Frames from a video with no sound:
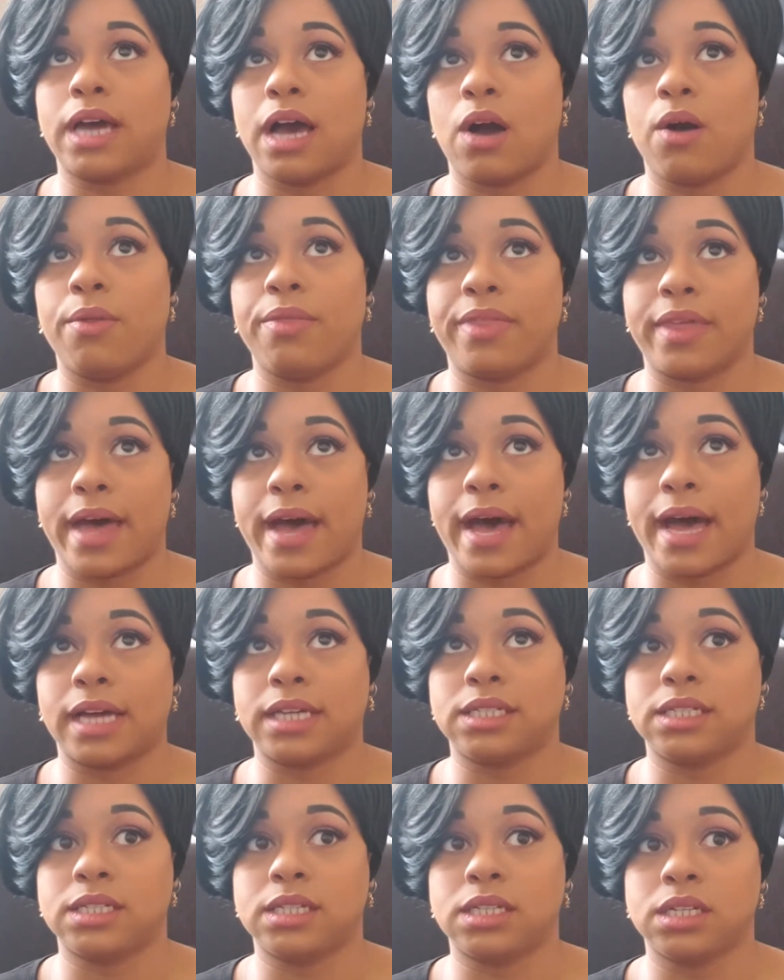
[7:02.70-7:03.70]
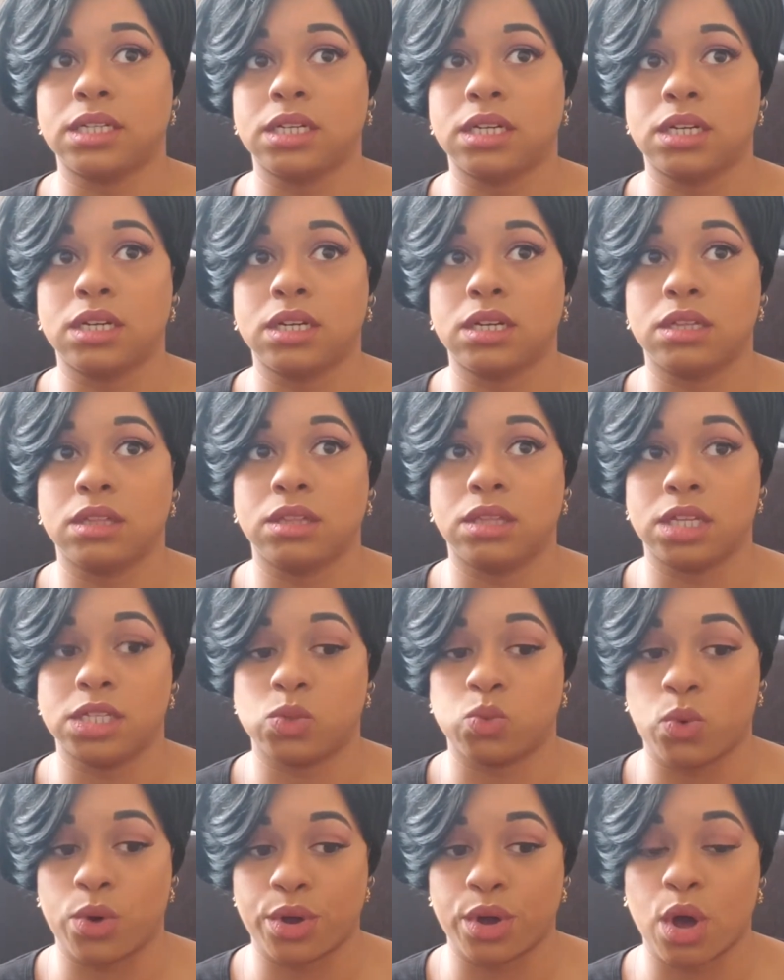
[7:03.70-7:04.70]
out that this
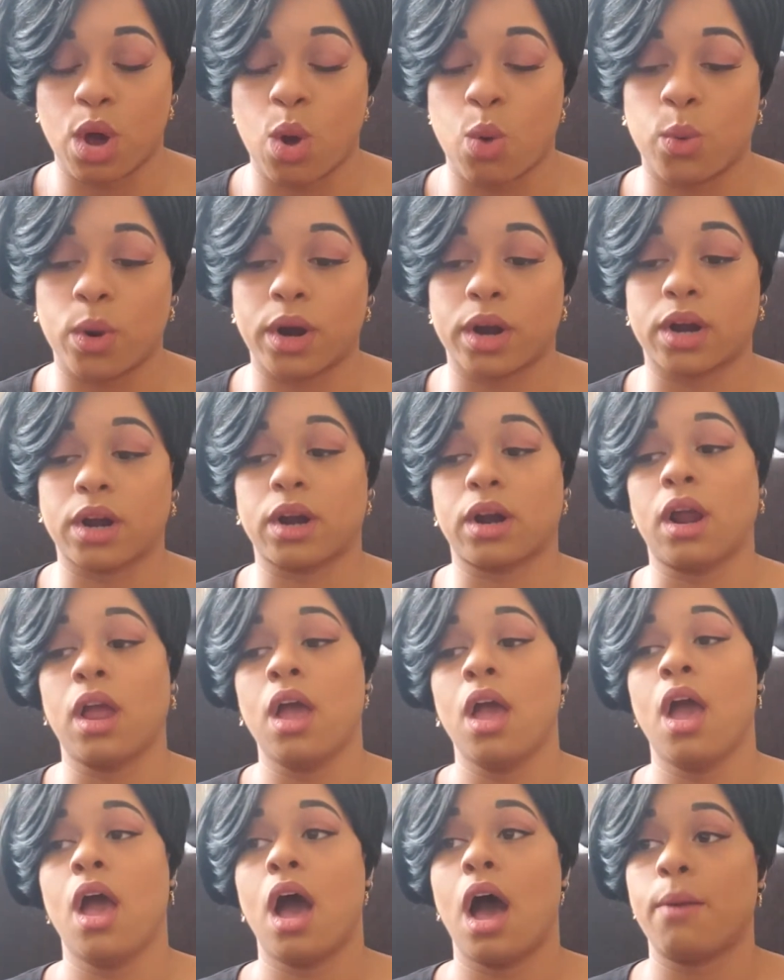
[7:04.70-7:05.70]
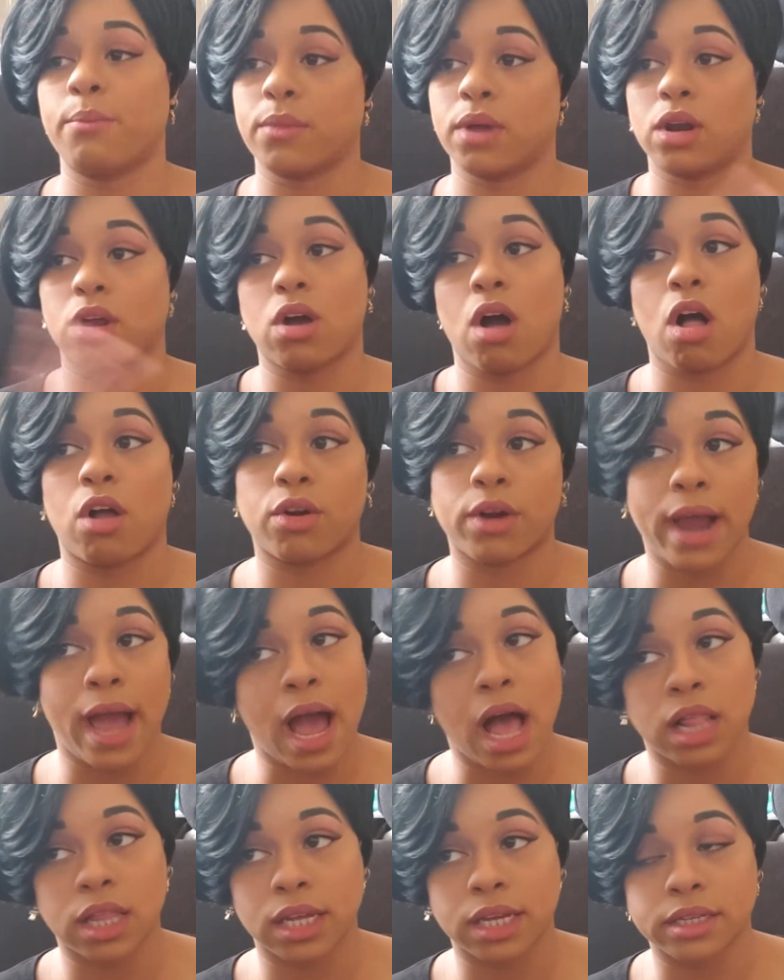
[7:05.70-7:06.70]
one coworker, I'm going to call her
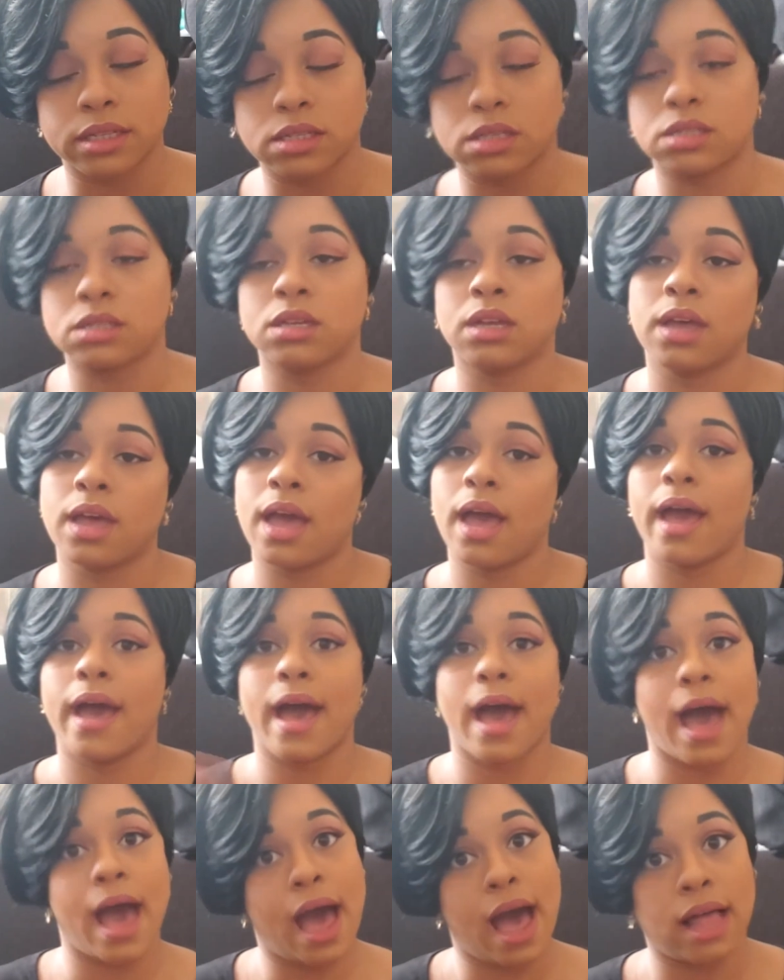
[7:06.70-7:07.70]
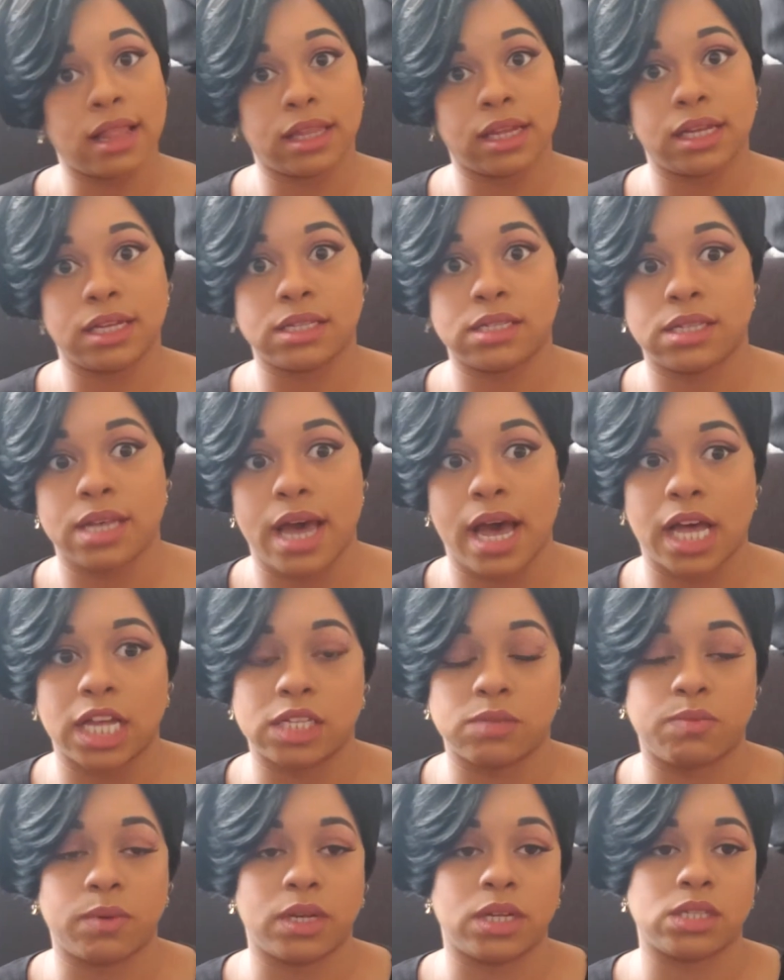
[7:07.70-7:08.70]
Alice. Alice has
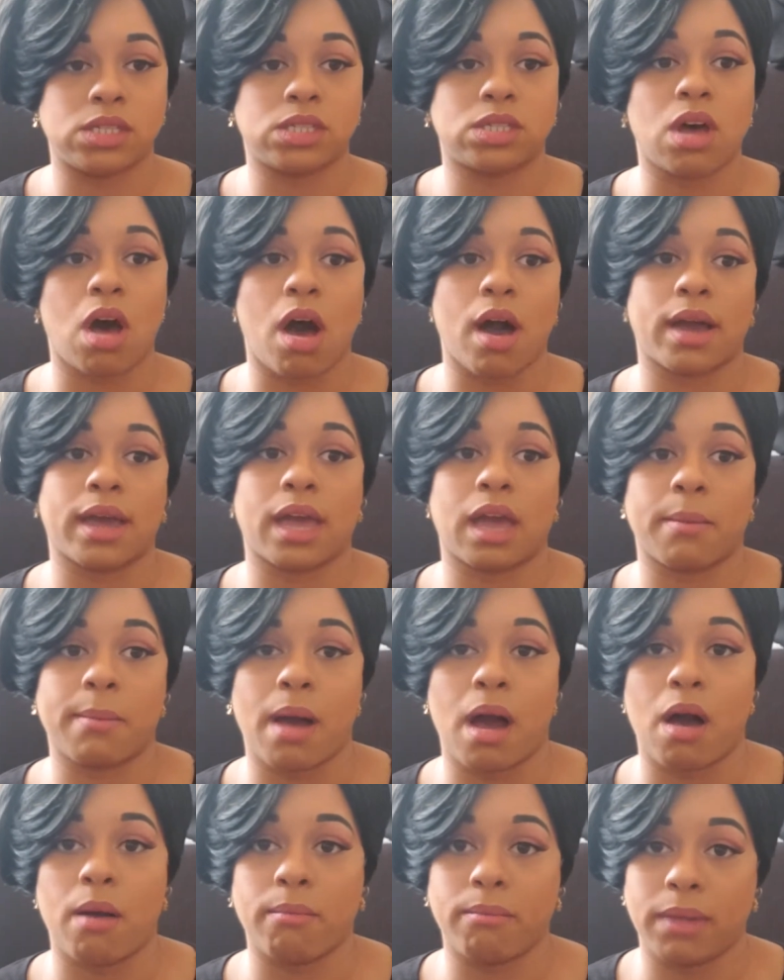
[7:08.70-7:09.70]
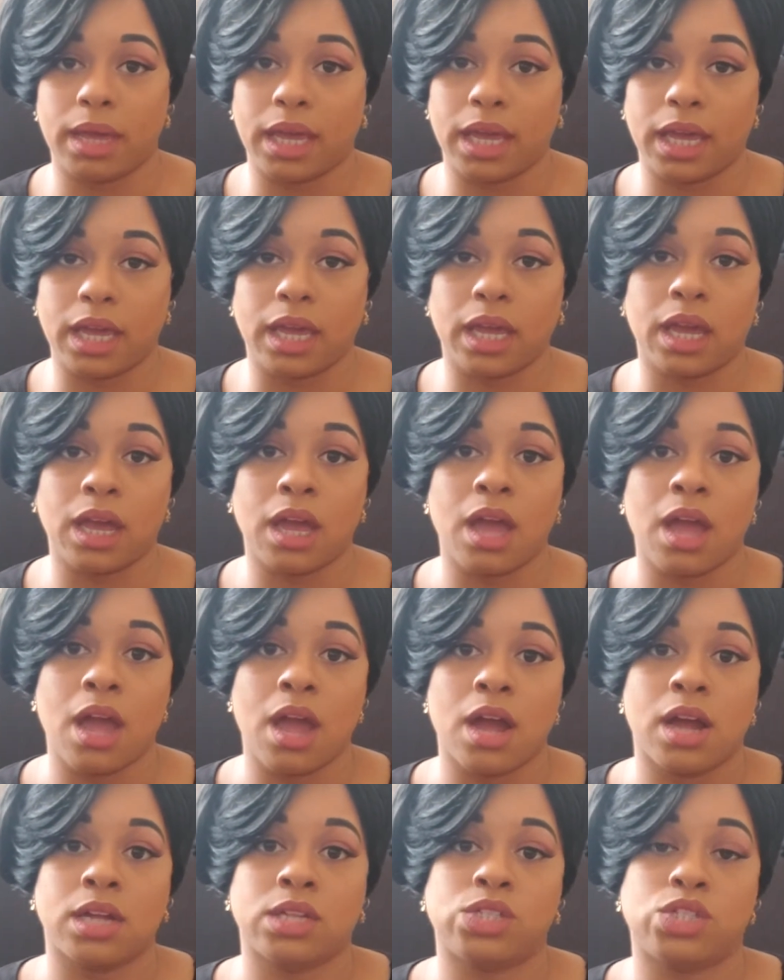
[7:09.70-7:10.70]
been talking about me
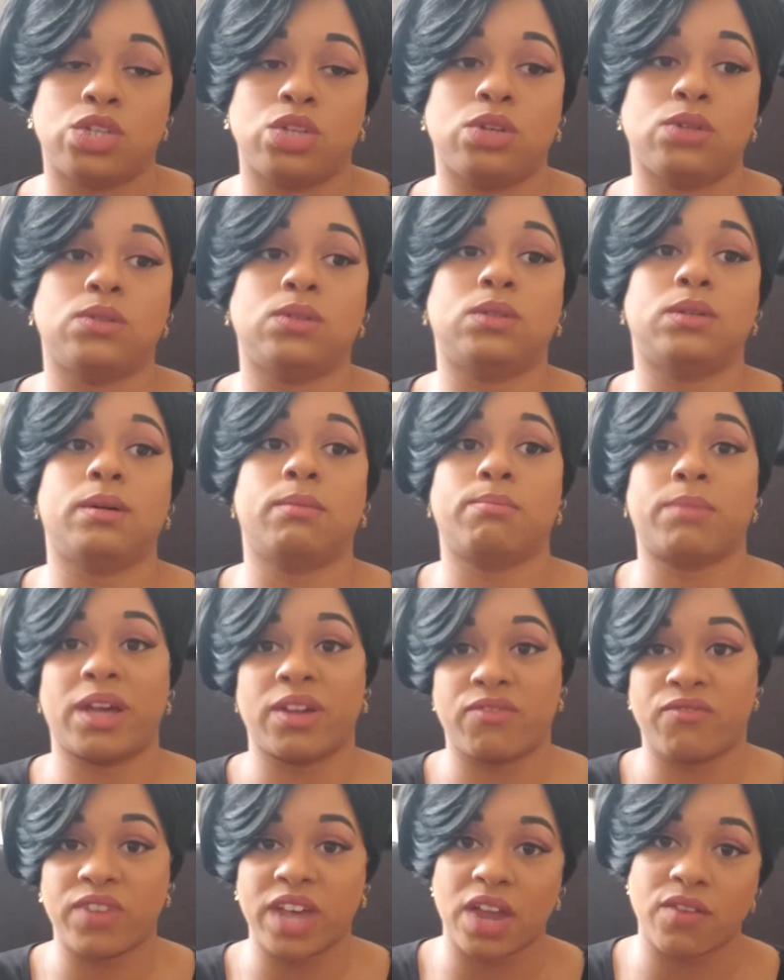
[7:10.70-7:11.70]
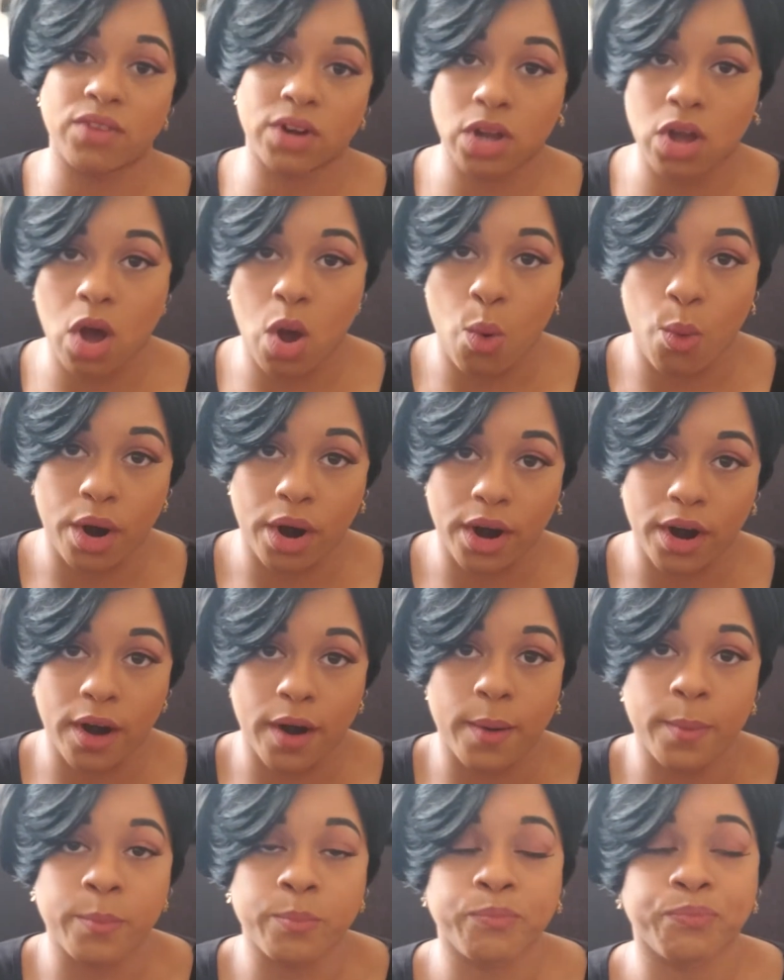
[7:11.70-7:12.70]
to my favorite
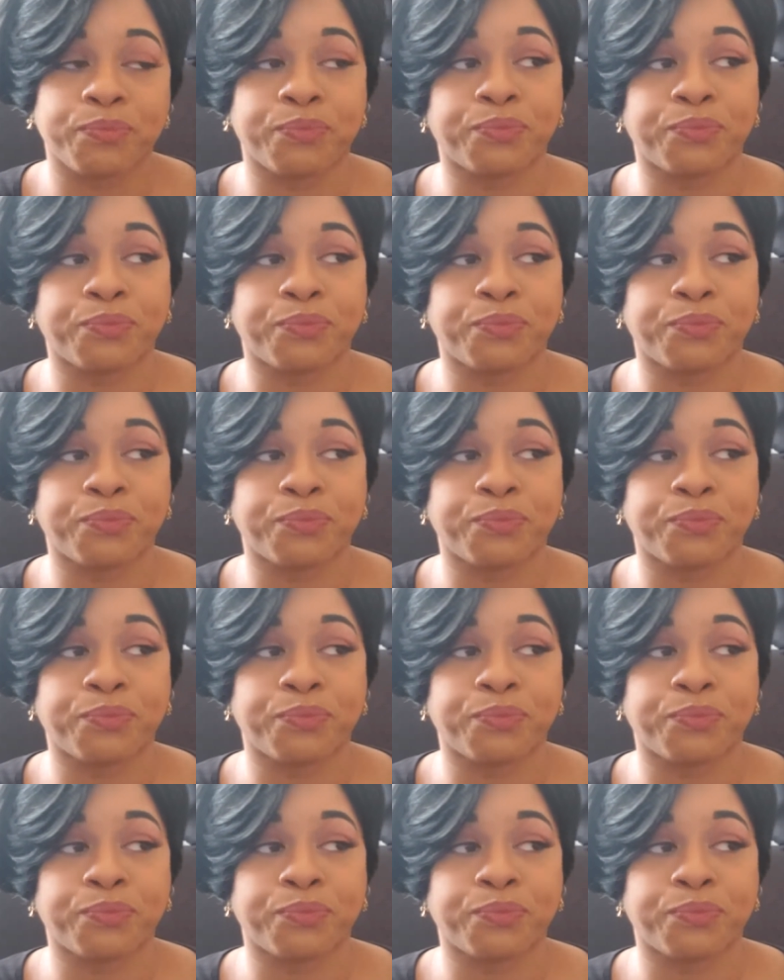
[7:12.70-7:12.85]
coworker.